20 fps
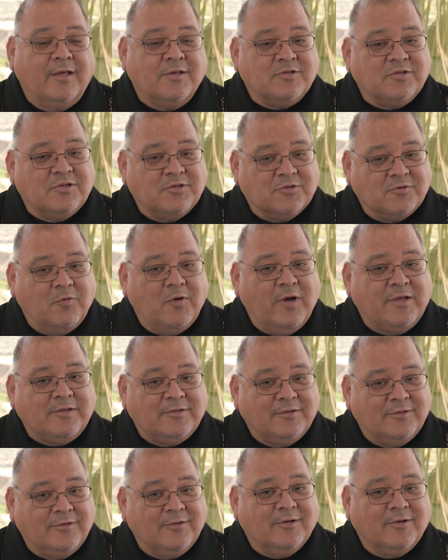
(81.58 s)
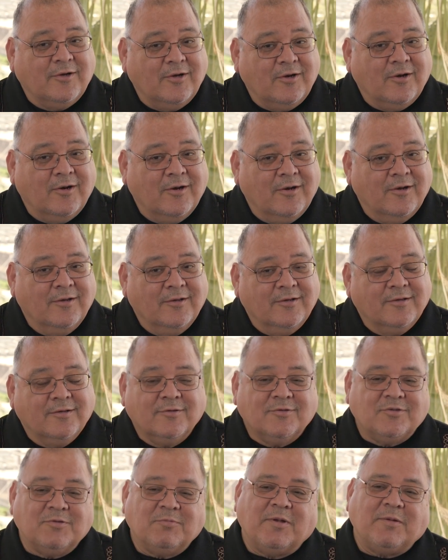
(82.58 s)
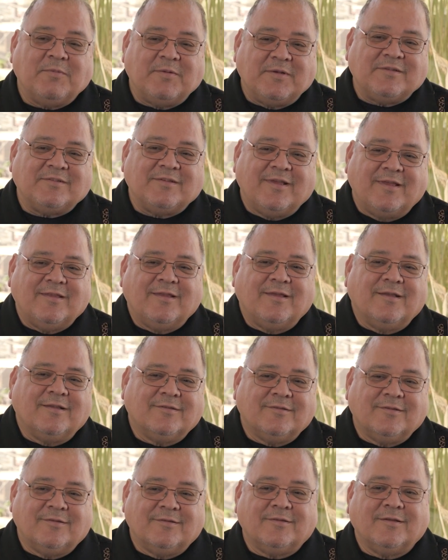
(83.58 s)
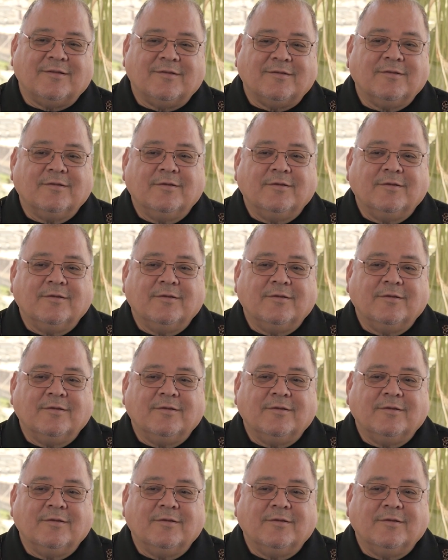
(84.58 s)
And she's quite the looker. She wanted me to say that. It's just...